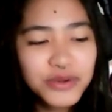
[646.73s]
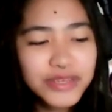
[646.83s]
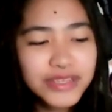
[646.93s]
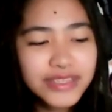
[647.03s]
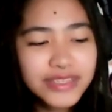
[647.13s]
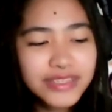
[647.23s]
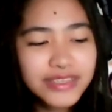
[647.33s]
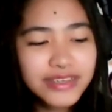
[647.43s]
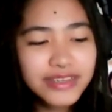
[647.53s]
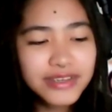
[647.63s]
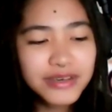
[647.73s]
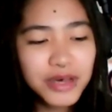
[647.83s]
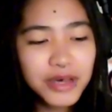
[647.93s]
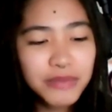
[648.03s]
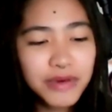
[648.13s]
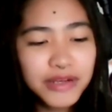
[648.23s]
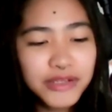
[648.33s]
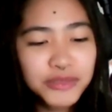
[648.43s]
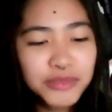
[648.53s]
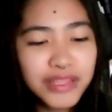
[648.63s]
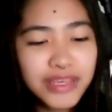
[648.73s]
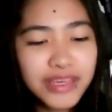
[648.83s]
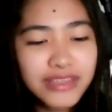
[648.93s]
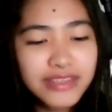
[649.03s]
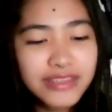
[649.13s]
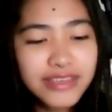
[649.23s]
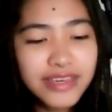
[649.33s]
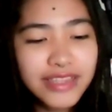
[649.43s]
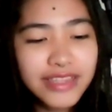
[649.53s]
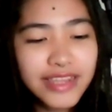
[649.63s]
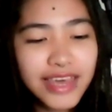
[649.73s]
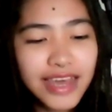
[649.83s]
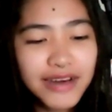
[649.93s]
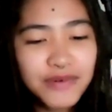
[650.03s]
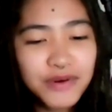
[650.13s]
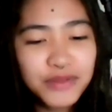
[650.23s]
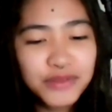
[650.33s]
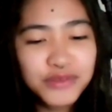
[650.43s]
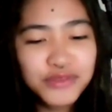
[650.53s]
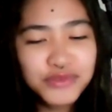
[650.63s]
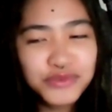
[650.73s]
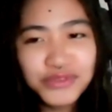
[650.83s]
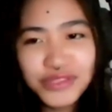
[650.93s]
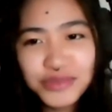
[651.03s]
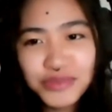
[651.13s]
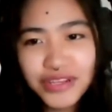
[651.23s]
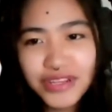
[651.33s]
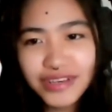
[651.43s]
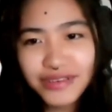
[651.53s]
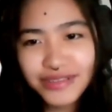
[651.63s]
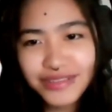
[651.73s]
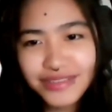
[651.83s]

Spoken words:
always better to plant and then have all those roots spread out